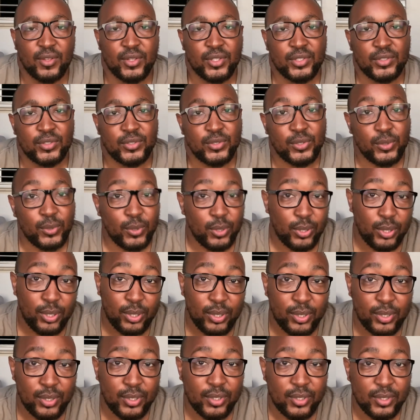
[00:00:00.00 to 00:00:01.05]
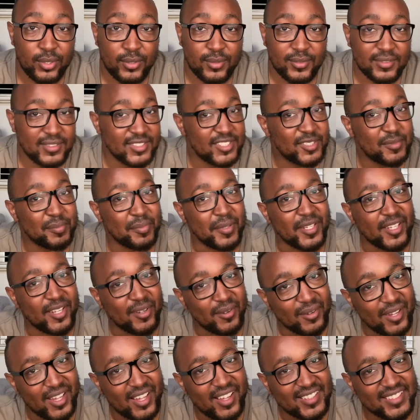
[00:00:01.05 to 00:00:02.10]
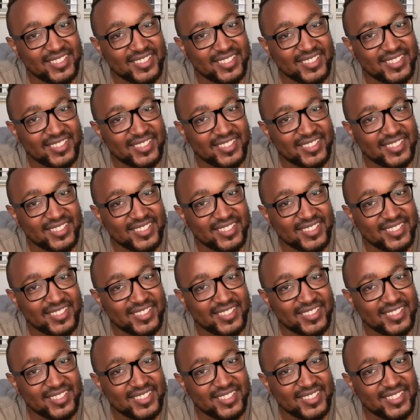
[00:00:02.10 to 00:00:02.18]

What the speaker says: Phew, it's been a while.